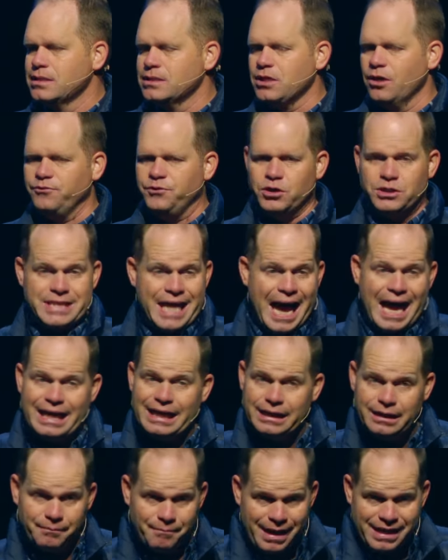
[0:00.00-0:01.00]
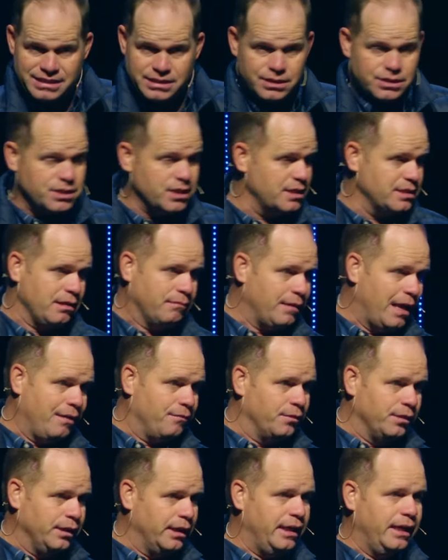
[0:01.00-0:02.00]
So if you're titling messages, I'm
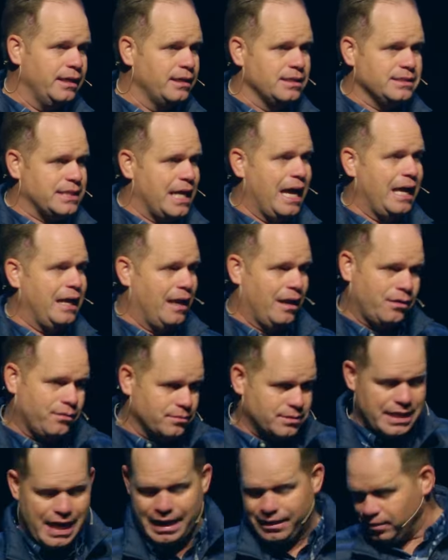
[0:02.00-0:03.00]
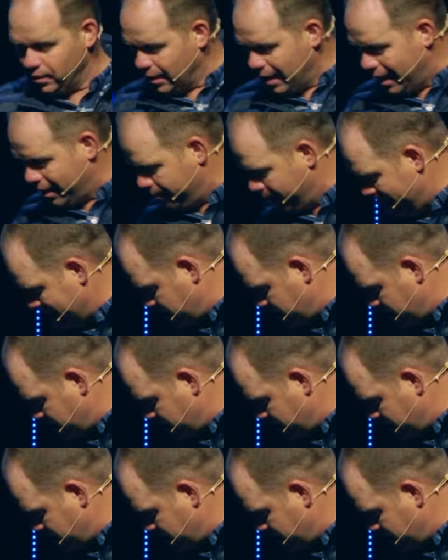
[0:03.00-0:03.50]
not really into title. I don't title a lot of